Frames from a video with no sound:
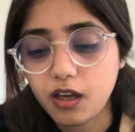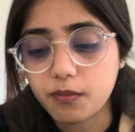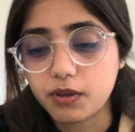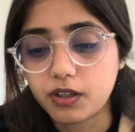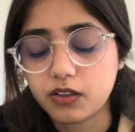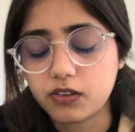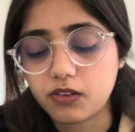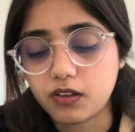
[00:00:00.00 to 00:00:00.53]

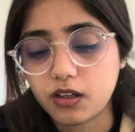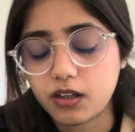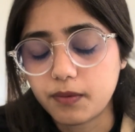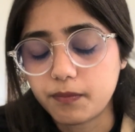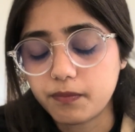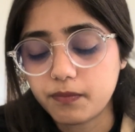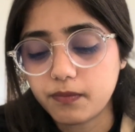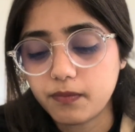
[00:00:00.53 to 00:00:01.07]
because
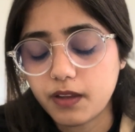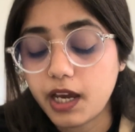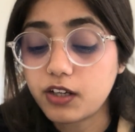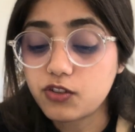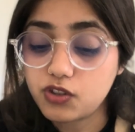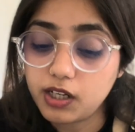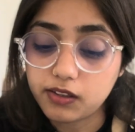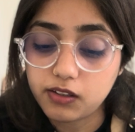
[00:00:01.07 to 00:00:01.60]

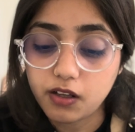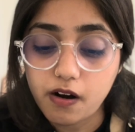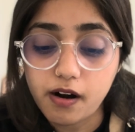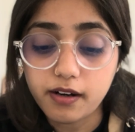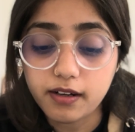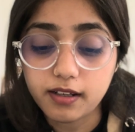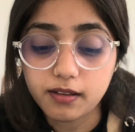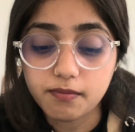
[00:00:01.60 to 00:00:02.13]
actually there
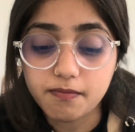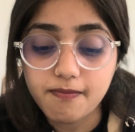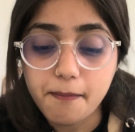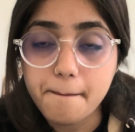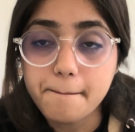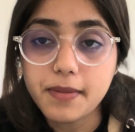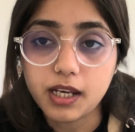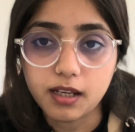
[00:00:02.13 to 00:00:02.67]
aren't
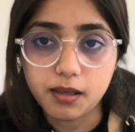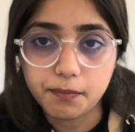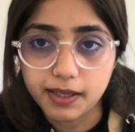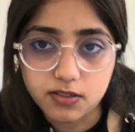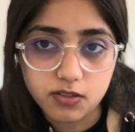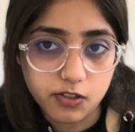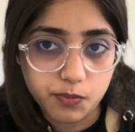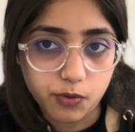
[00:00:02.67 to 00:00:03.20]
many
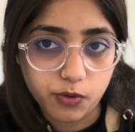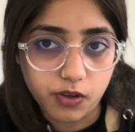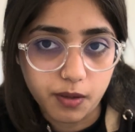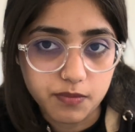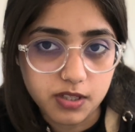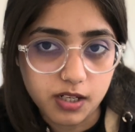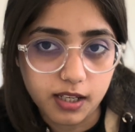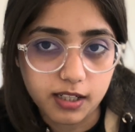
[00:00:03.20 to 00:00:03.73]
bachelor's
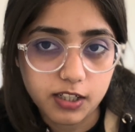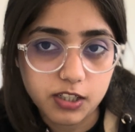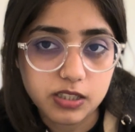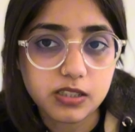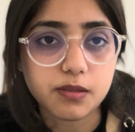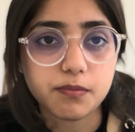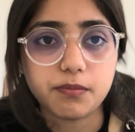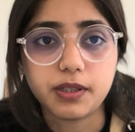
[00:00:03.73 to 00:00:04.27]
programs in
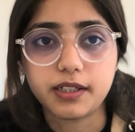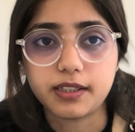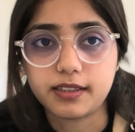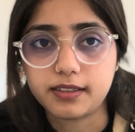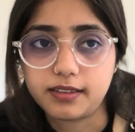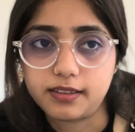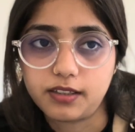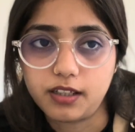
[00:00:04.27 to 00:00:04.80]
English, but
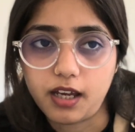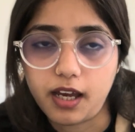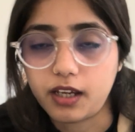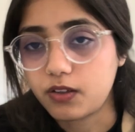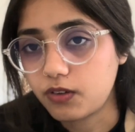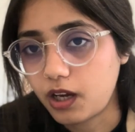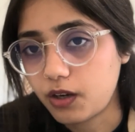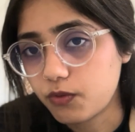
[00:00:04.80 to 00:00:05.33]

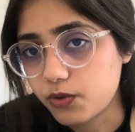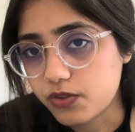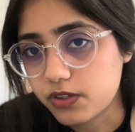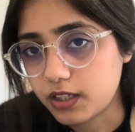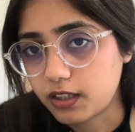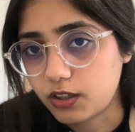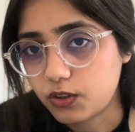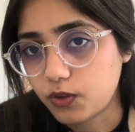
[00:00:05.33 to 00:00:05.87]
I won't
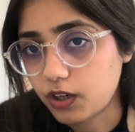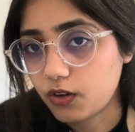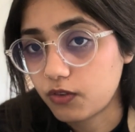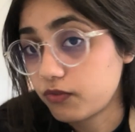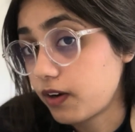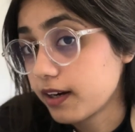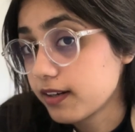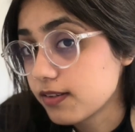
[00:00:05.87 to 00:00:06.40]
say that you cannot
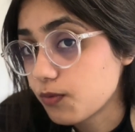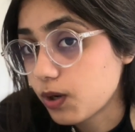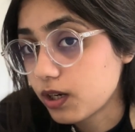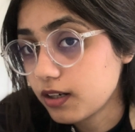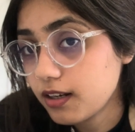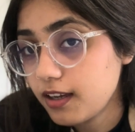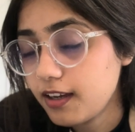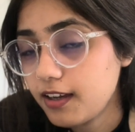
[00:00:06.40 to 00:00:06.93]
find one.